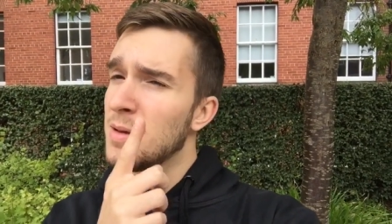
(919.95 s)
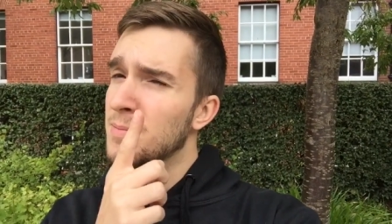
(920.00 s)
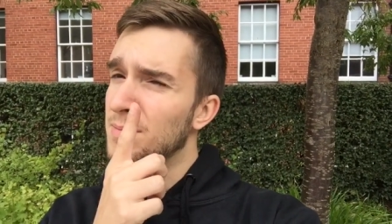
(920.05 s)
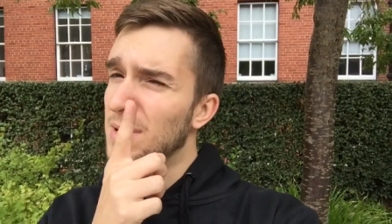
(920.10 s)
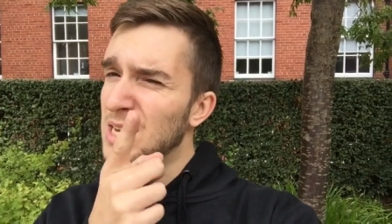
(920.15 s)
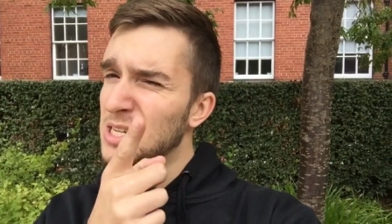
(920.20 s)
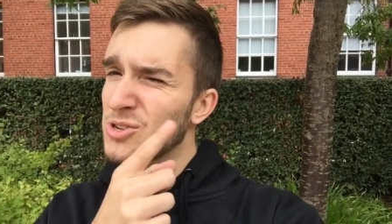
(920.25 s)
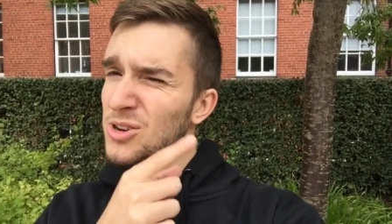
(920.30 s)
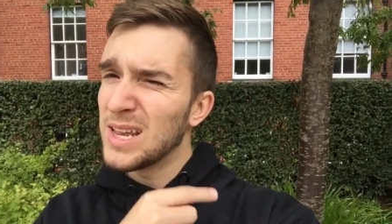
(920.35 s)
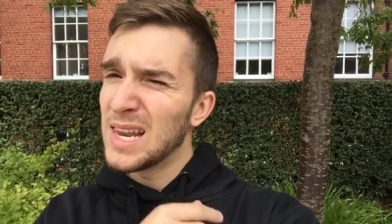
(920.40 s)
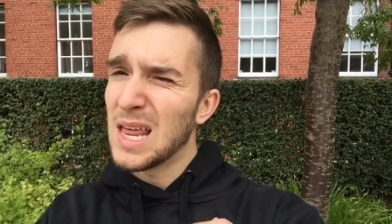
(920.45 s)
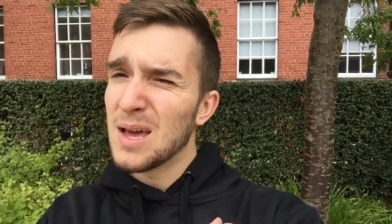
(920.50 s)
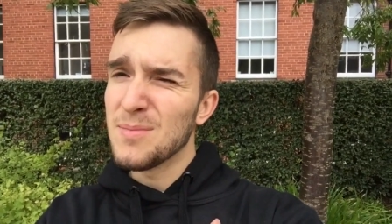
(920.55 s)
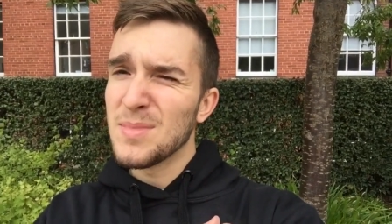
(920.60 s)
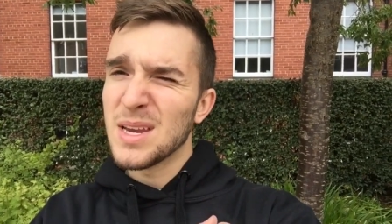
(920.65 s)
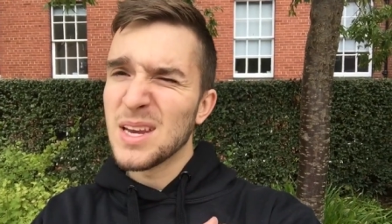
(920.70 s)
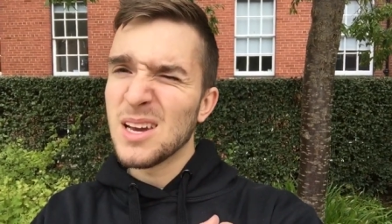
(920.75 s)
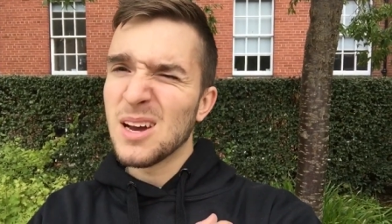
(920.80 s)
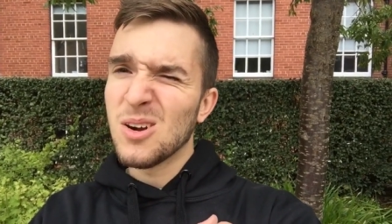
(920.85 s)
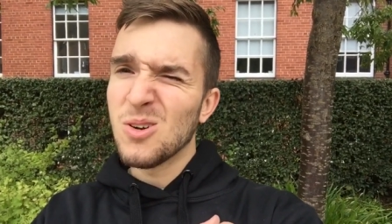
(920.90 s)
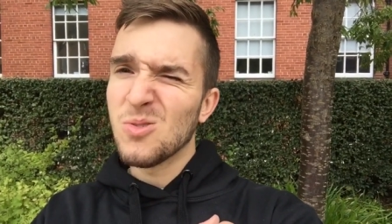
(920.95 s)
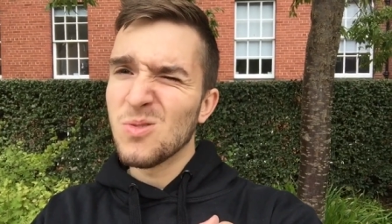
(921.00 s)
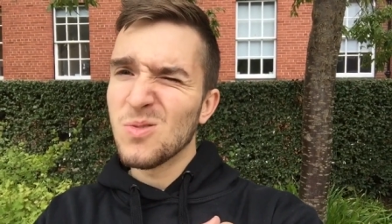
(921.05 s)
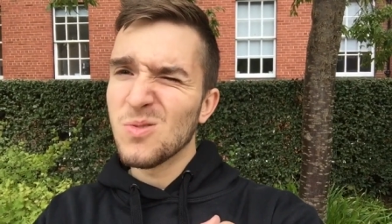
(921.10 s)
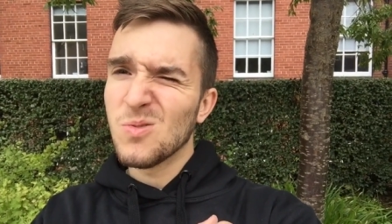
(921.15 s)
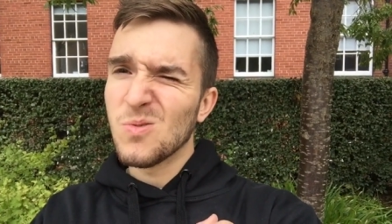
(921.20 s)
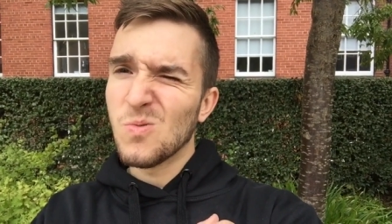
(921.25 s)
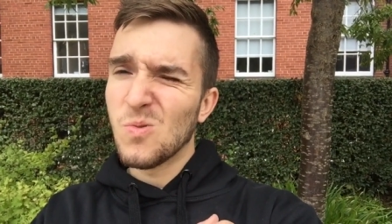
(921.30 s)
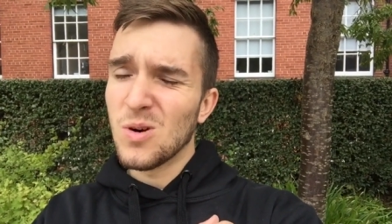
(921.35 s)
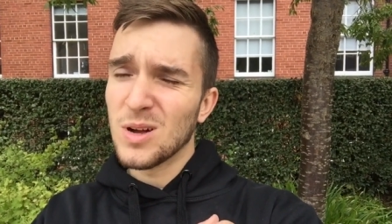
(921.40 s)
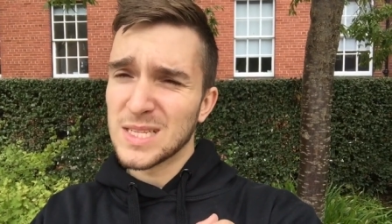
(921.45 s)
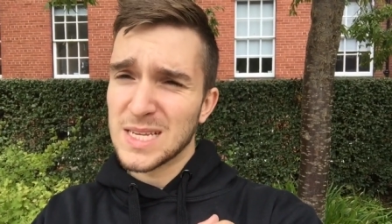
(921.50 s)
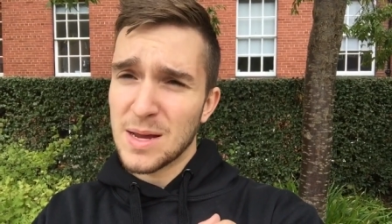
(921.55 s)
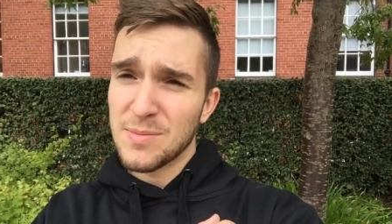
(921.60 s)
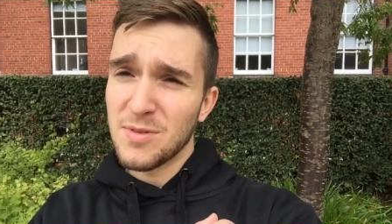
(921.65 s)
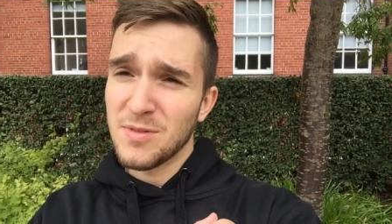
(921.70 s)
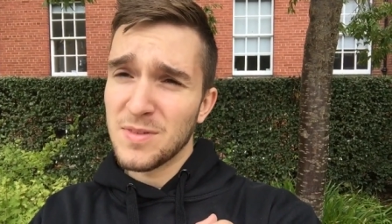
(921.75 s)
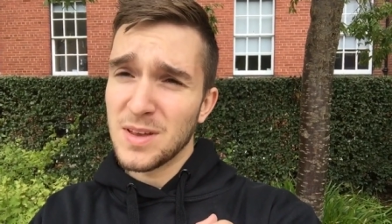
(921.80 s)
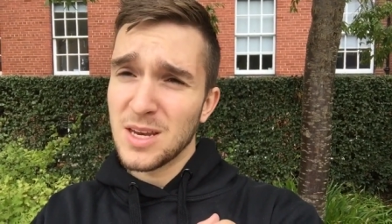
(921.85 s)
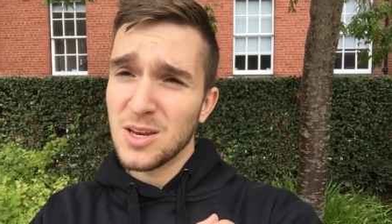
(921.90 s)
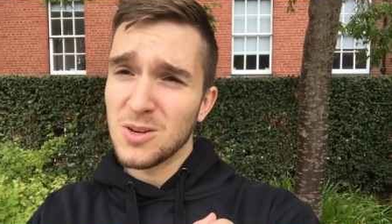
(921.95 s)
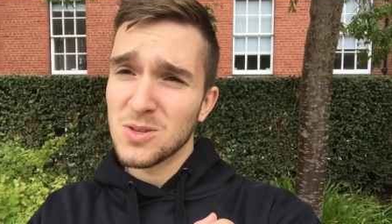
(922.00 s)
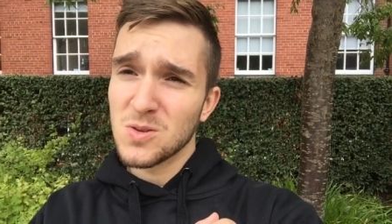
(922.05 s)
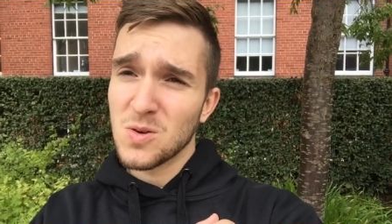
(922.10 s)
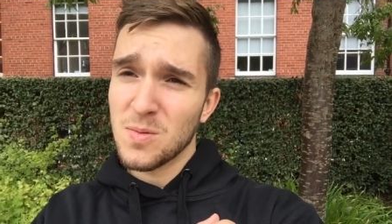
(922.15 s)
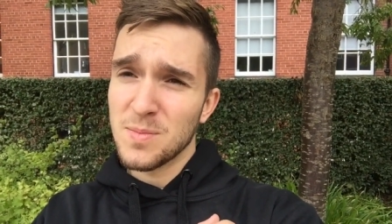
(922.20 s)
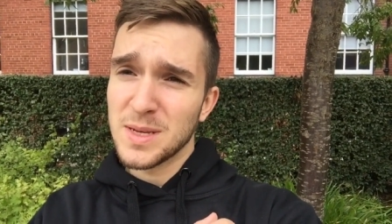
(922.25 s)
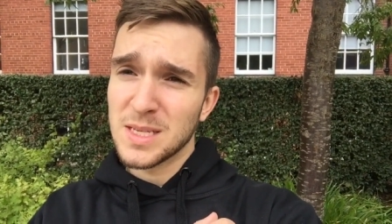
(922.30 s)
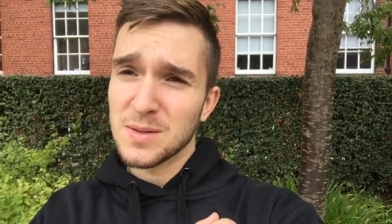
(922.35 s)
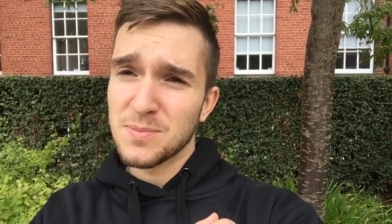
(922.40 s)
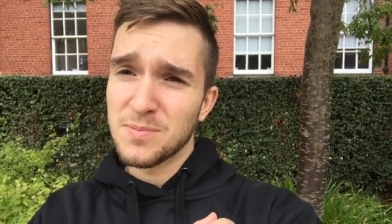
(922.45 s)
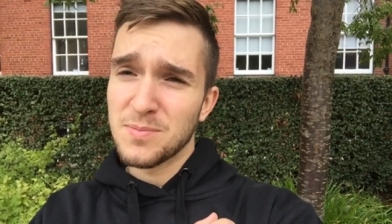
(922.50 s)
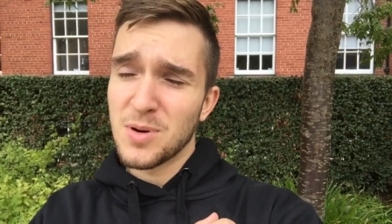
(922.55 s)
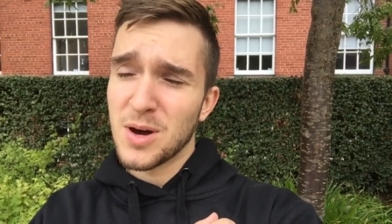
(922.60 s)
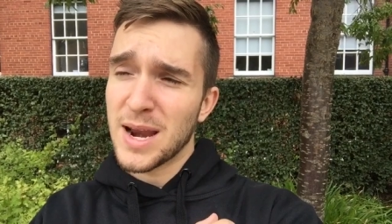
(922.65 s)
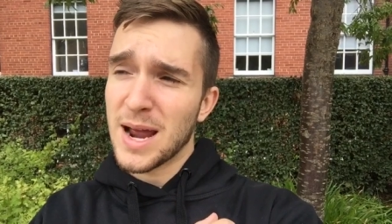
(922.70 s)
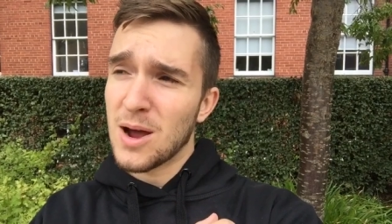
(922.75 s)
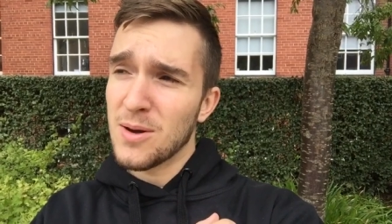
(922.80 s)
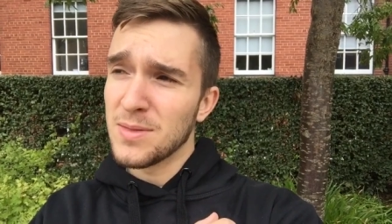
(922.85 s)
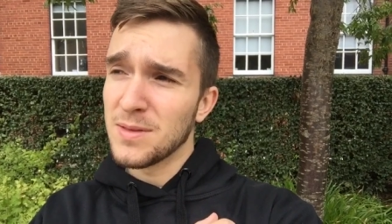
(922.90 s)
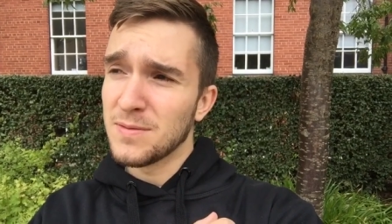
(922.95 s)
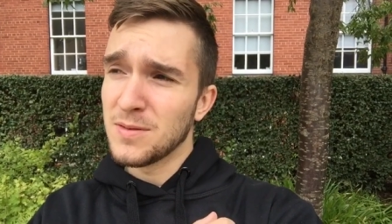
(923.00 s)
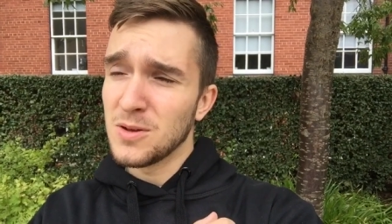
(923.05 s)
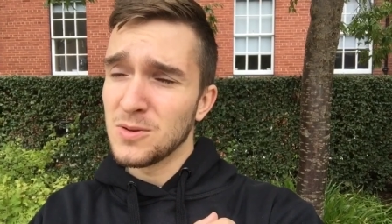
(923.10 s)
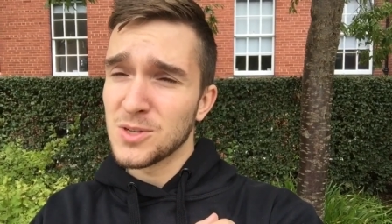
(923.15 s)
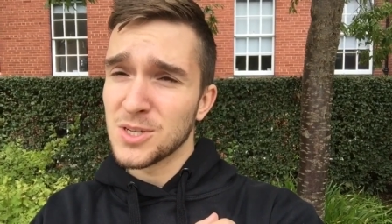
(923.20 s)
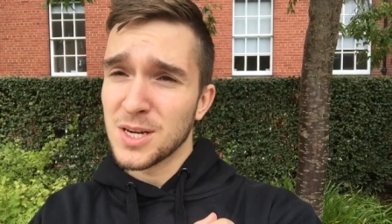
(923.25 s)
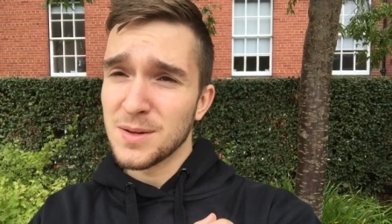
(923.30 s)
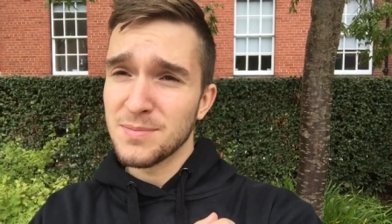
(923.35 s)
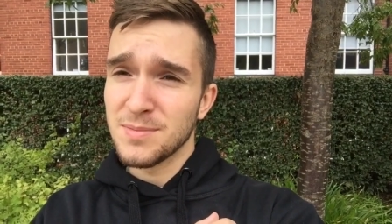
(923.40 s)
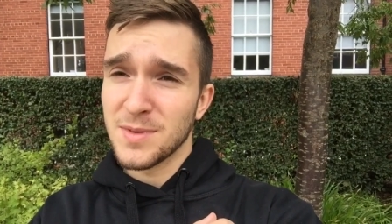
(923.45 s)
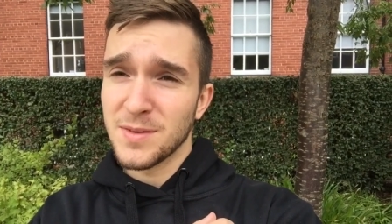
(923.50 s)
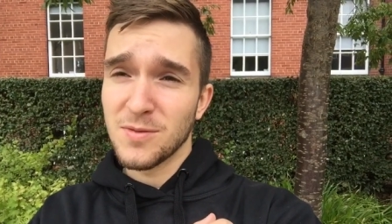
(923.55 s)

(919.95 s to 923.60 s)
Make sure you let me know what type of videos you want me to put out in the future.